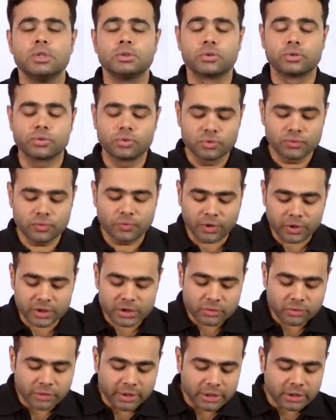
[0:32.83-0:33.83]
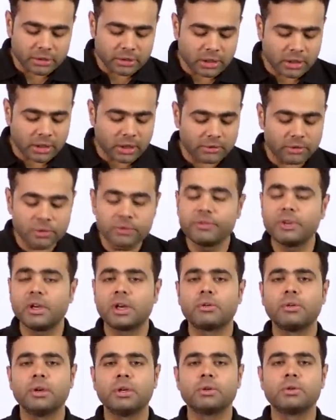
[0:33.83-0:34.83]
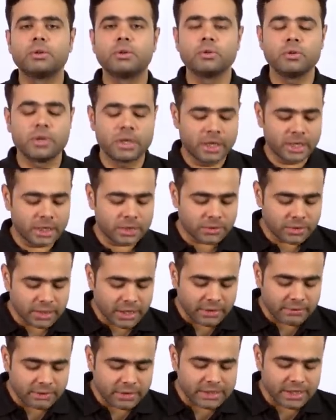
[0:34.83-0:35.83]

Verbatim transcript: So students, what is going, uh, what we are going to do here today,